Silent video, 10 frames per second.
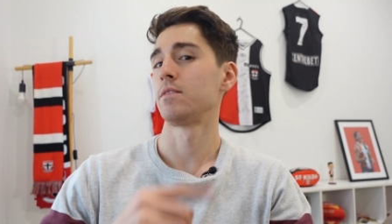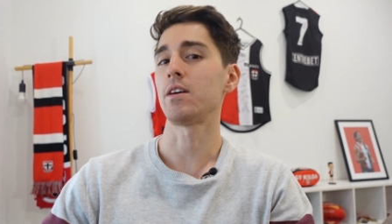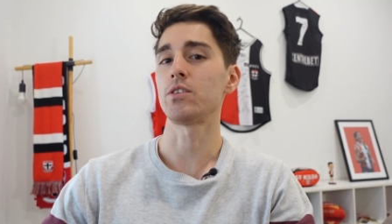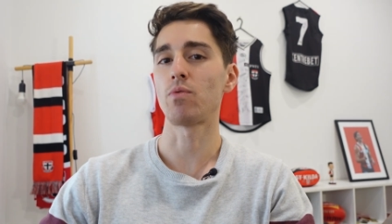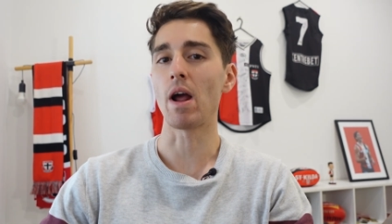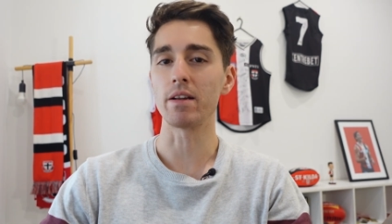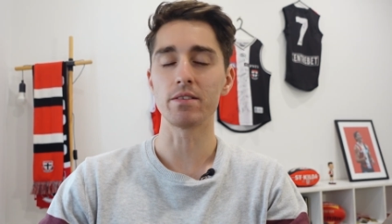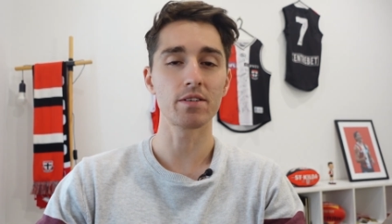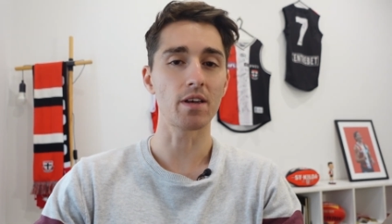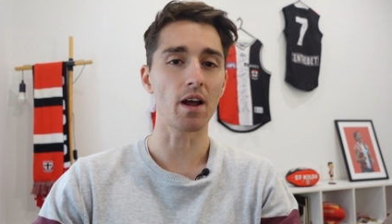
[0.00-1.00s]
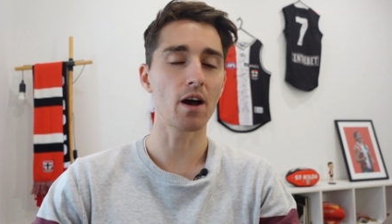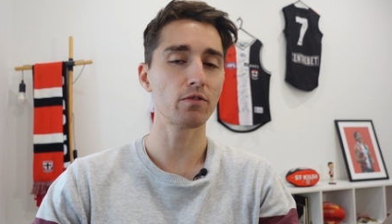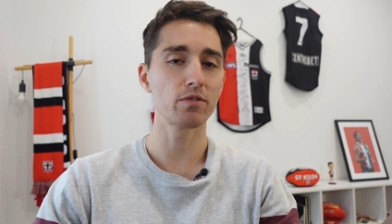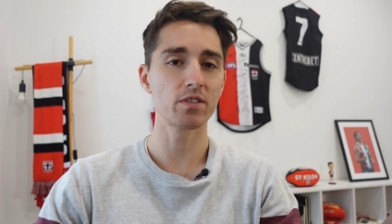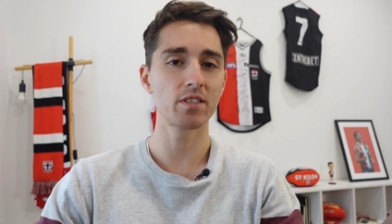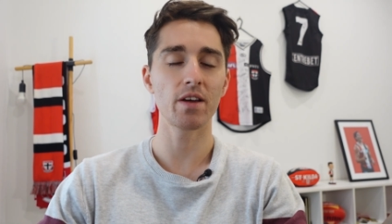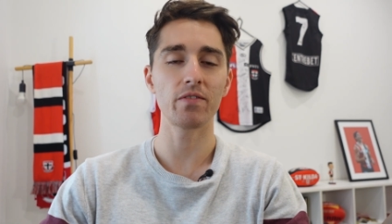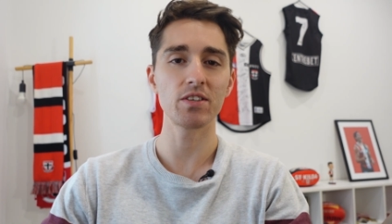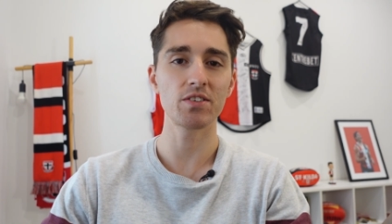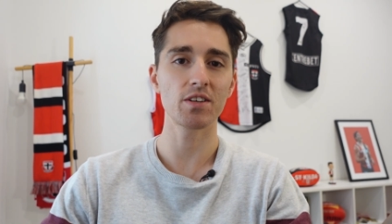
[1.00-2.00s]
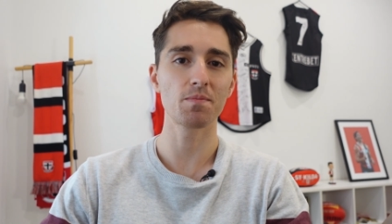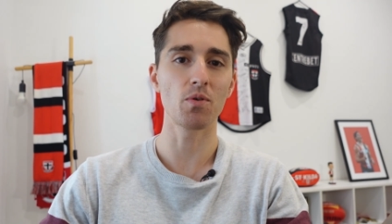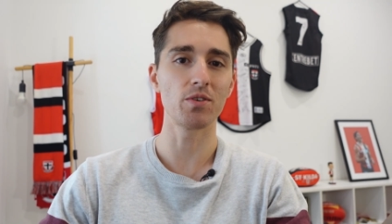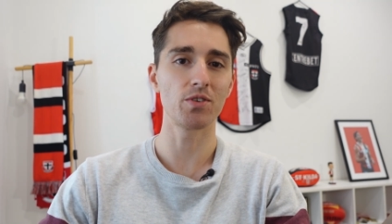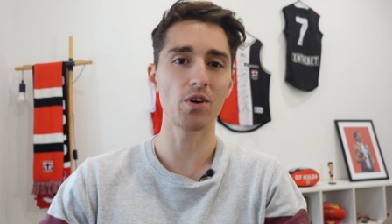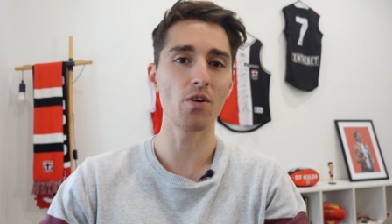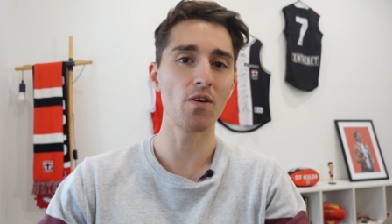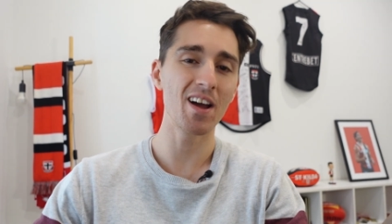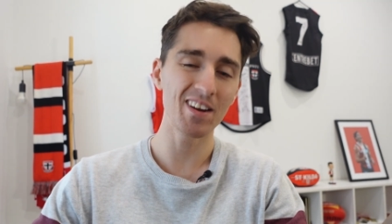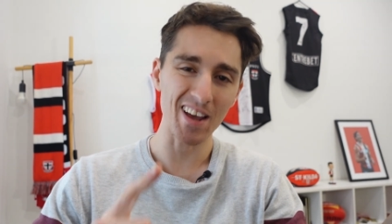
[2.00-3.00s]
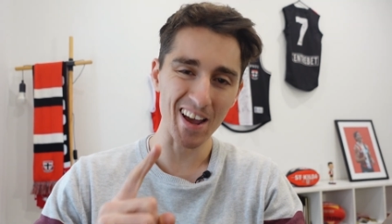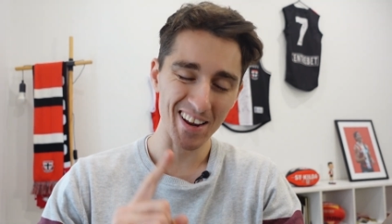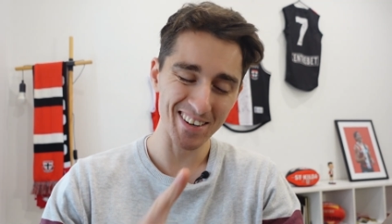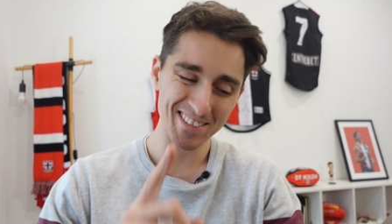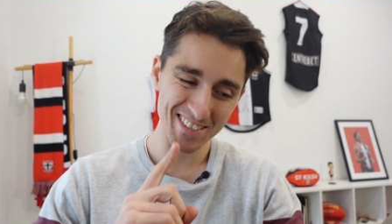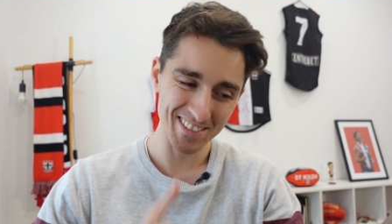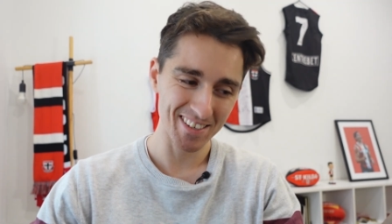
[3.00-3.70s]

As Ratten said, 176 point turnaround and